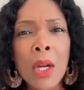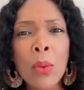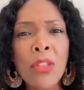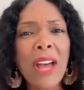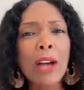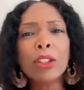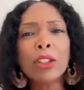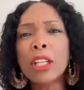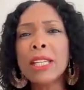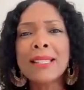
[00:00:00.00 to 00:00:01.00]
without
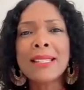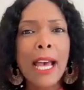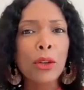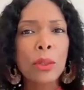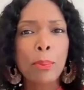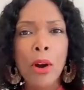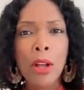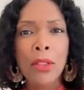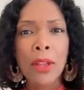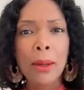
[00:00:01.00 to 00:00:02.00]
looking down
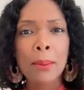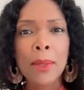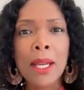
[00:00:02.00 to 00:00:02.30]
upon them.